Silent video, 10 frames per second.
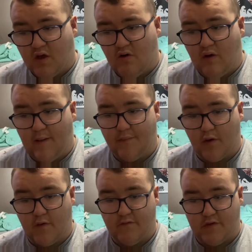helps
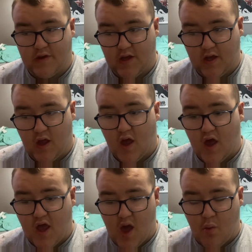Oliver saying,
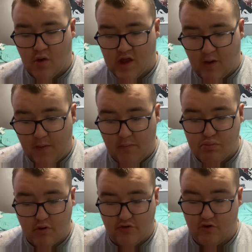"Hey, I want to help my
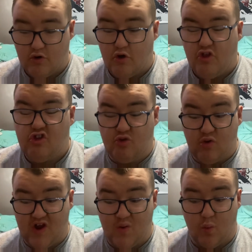brother, the
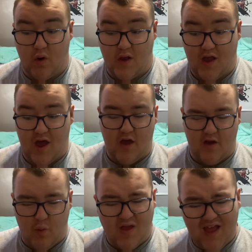green one."
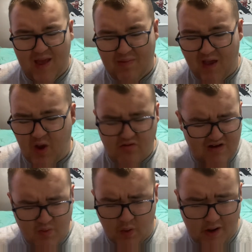Why do they keep saying
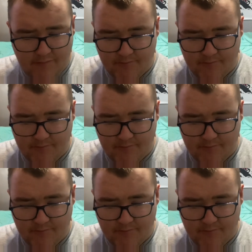green one?